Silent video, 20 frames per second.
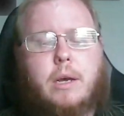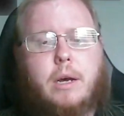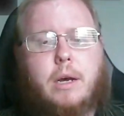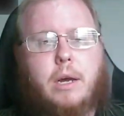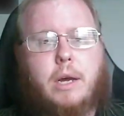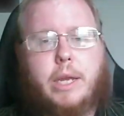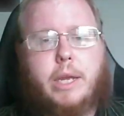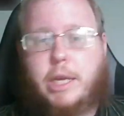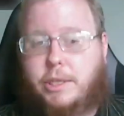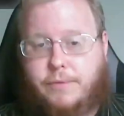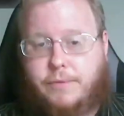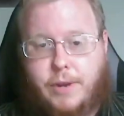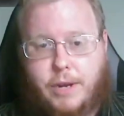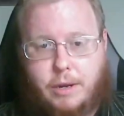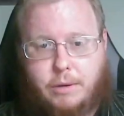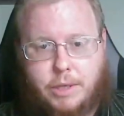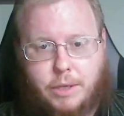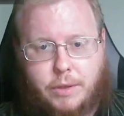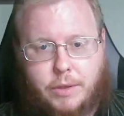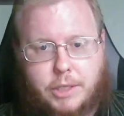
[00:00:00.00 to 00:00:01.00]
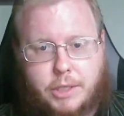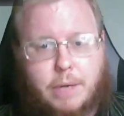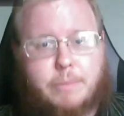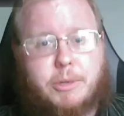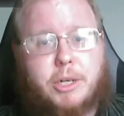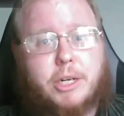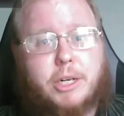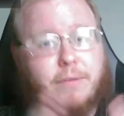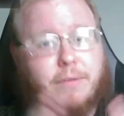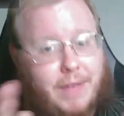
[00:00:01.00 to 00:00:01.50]
uh, his videos on the
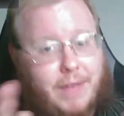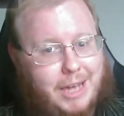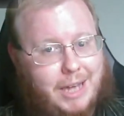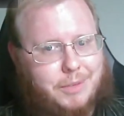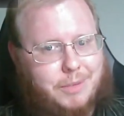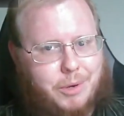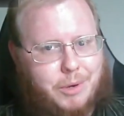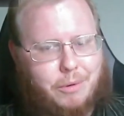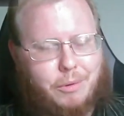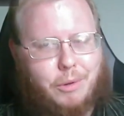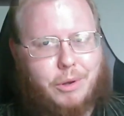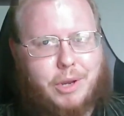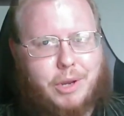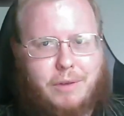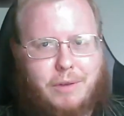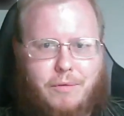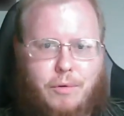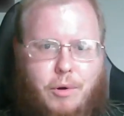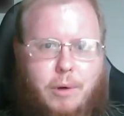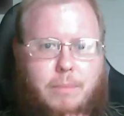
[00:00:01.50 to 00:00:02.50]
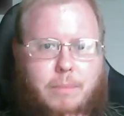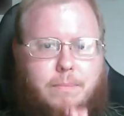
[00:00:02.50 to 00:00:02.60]
subject if that is what you're looking for.